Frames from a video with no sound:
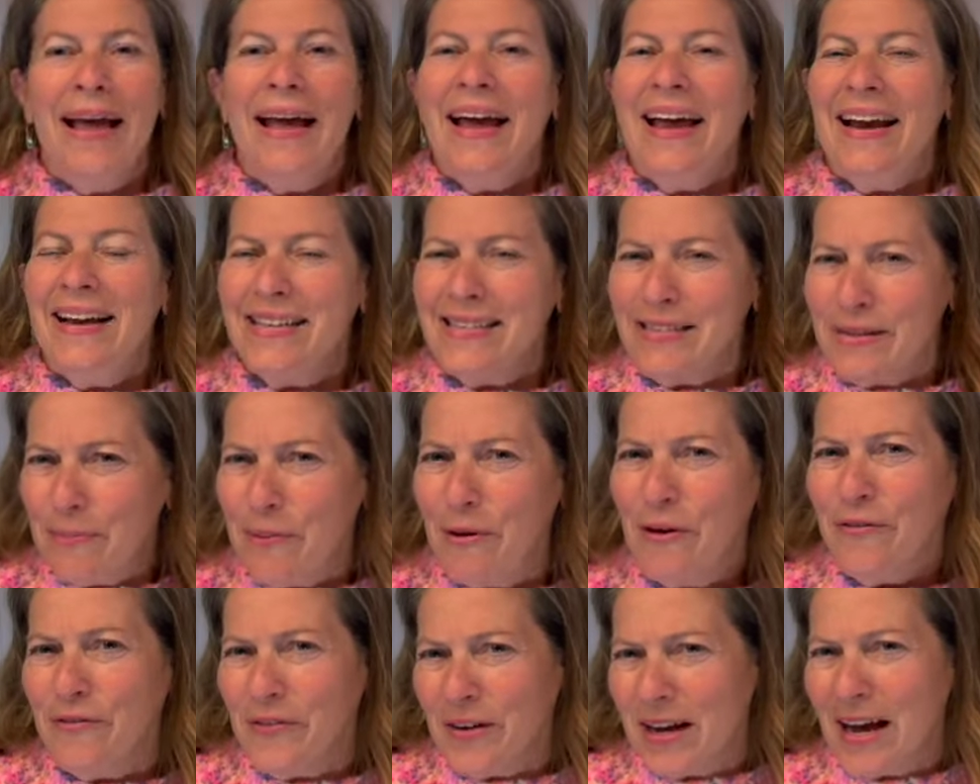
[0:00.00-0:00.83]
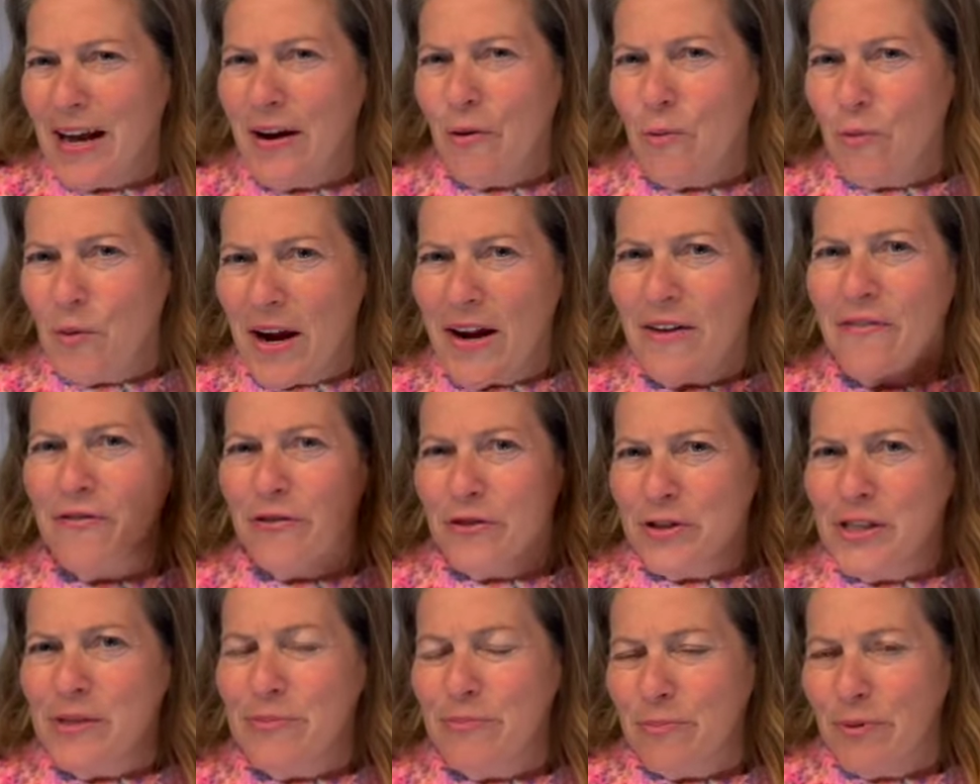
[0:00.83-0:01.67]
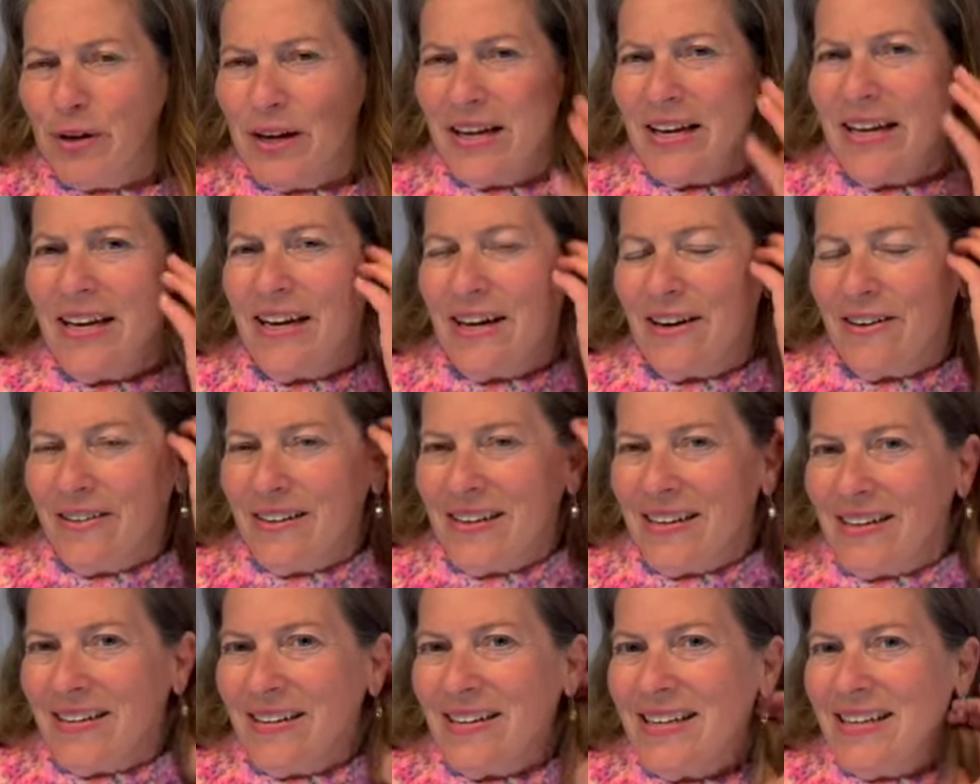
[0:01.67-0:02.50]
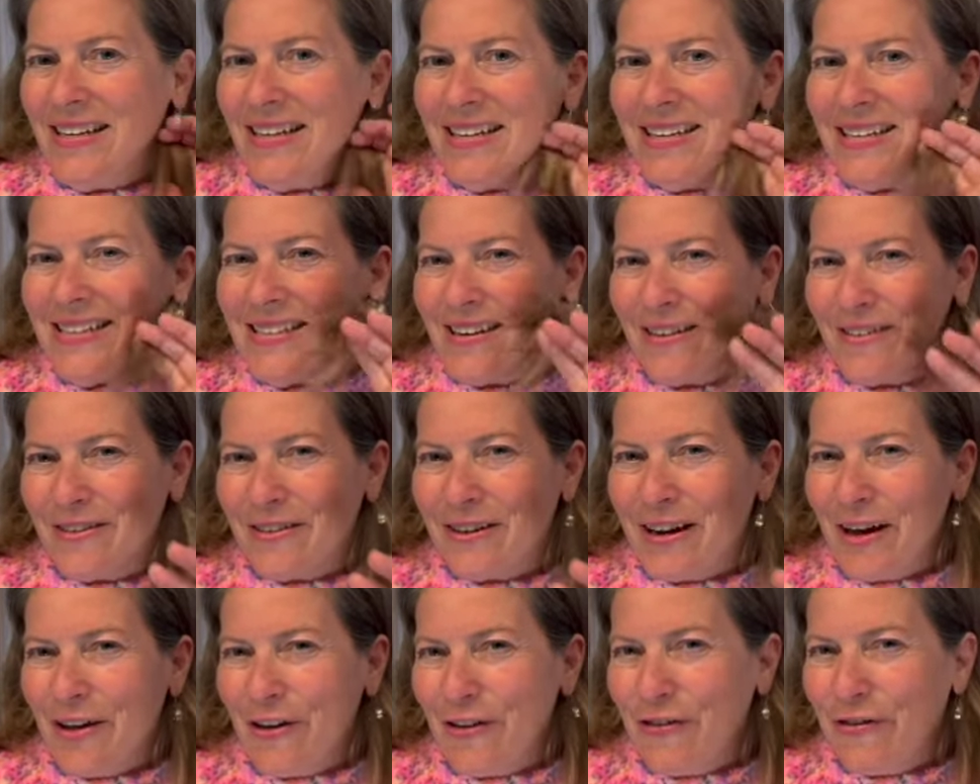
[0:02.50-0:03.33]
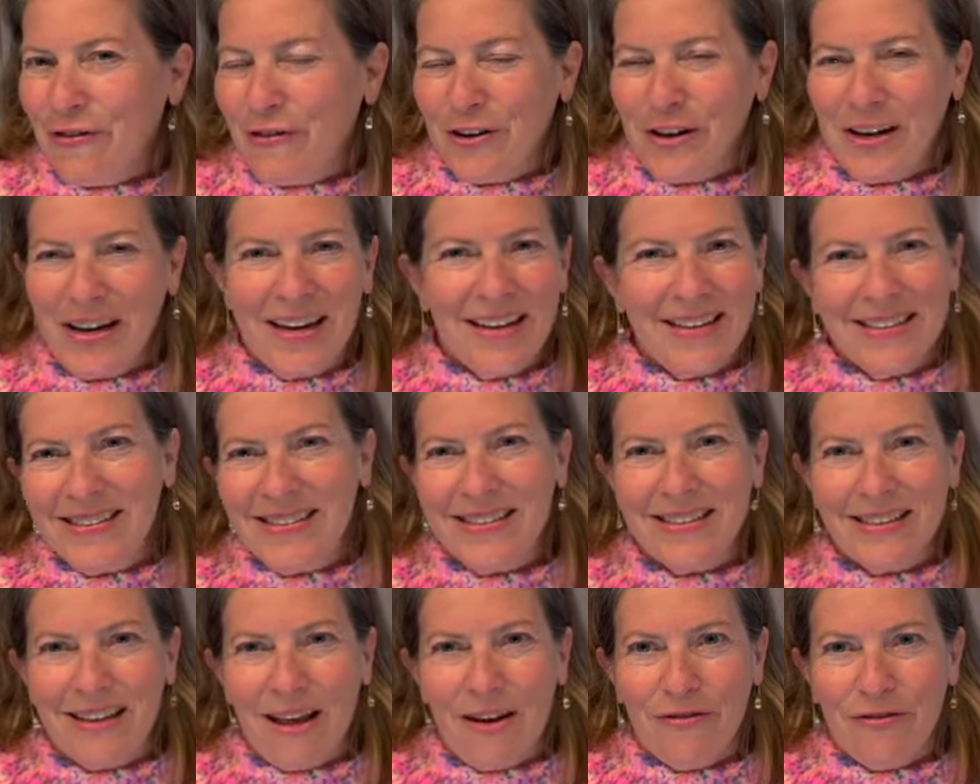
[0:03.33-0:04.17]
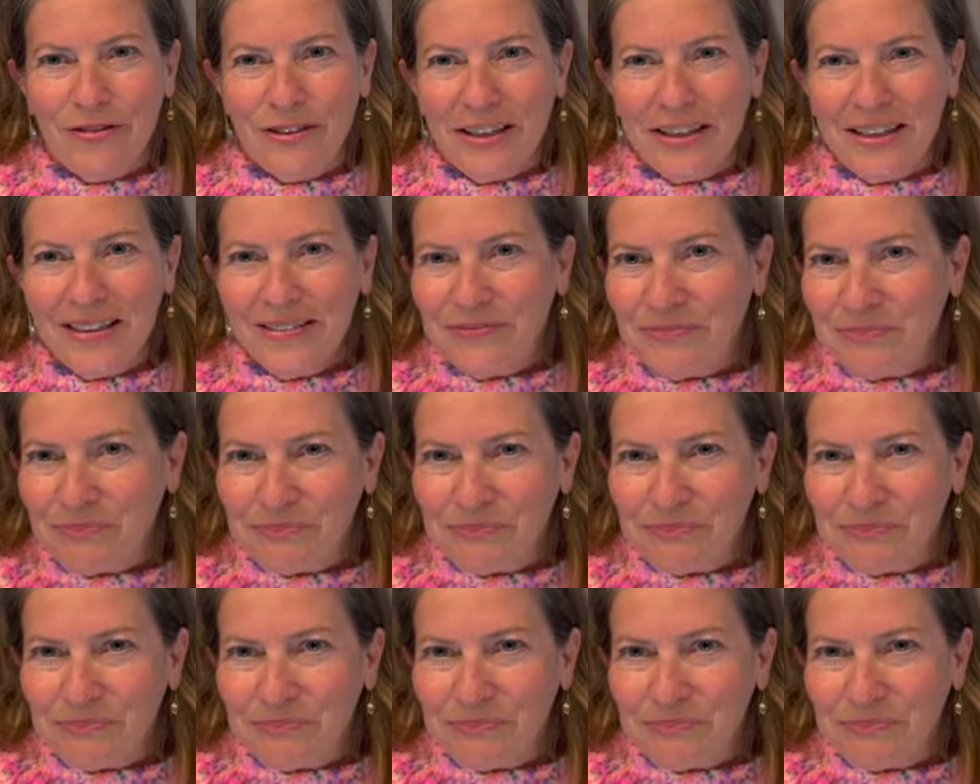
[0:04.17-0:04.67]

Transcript: And it's the perfect kind of weight for spring here in Southern California. It's lovely.